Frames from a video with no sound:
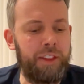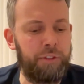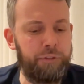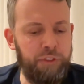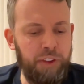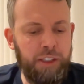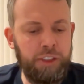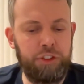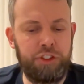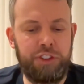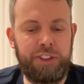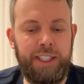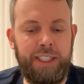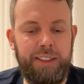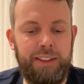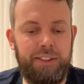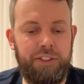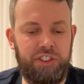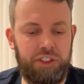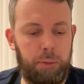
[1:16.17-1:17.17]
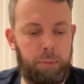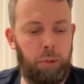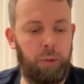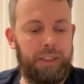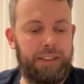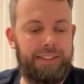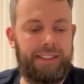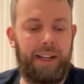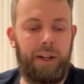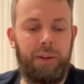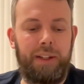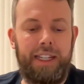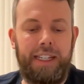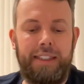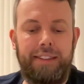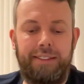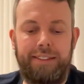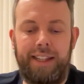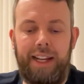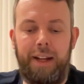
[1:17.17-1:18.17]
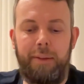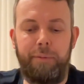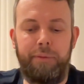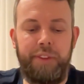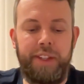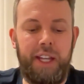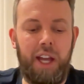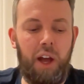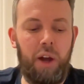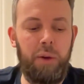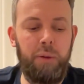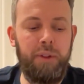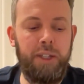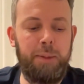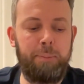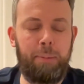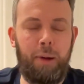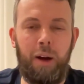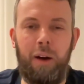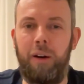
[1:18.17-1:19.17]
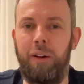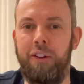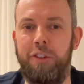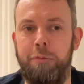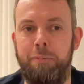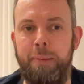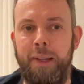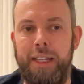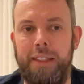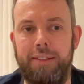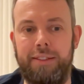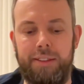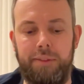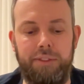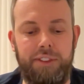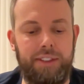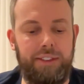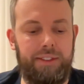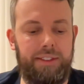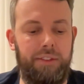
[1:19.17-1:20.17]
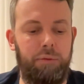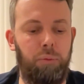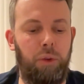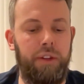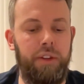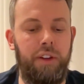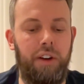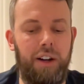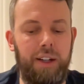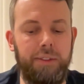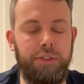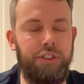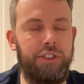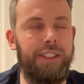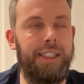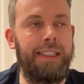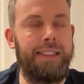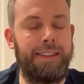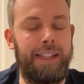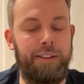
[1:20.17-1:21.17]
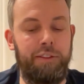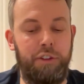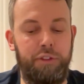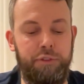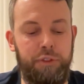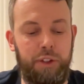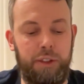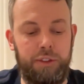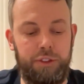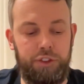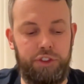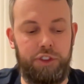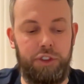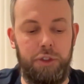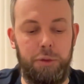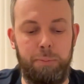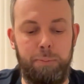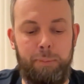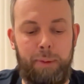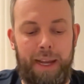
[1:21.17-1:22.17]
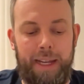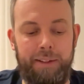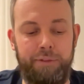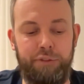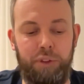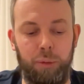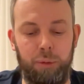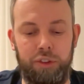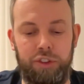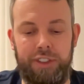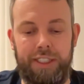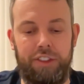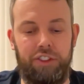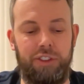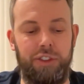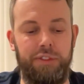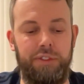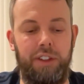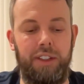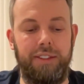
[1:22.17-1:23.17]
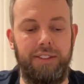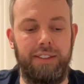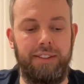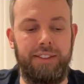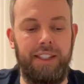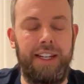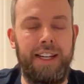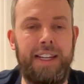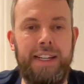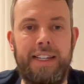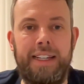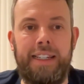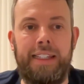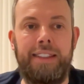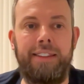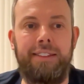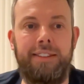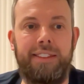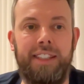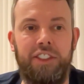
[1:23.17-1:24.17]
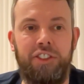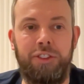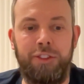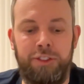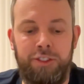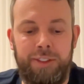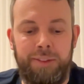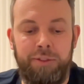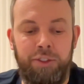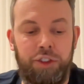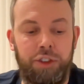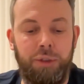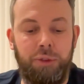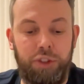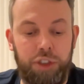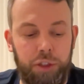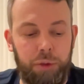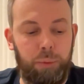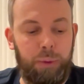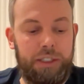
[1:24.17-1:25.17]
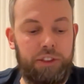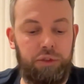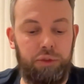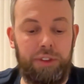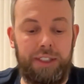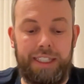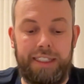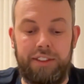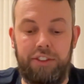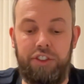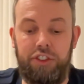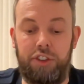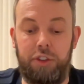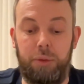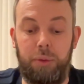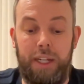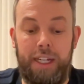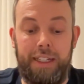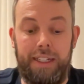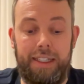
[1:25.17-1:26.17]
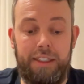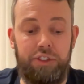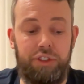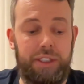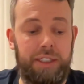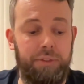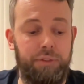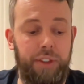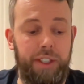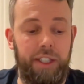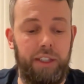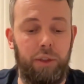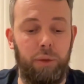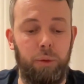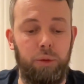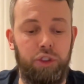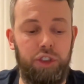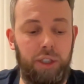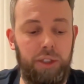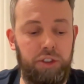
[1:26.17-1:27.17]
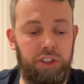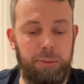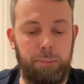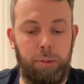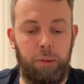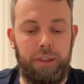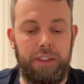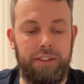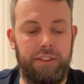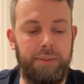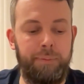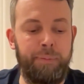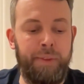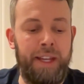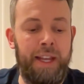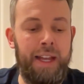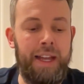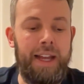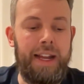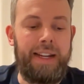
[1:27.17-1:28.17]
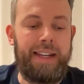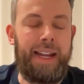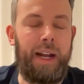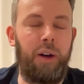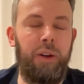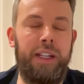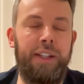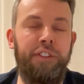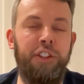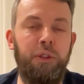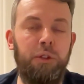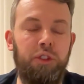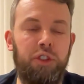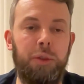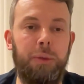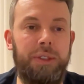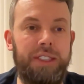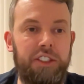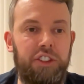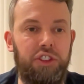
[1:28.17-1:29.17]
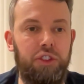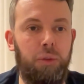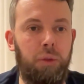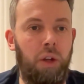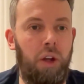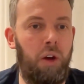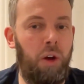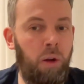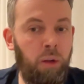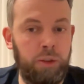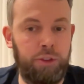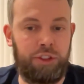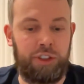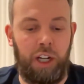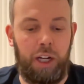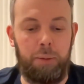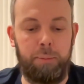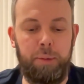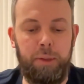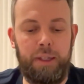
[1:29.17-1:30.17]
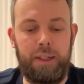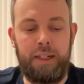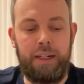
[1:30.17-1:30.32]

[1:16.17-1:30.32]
The first thing to point out is that the only part of B S seven six seven one that I've seen that refers to P E N fault detection devices is section seven two two, which relates to electric vehicle charging points. Now, if you were to install a hot tub,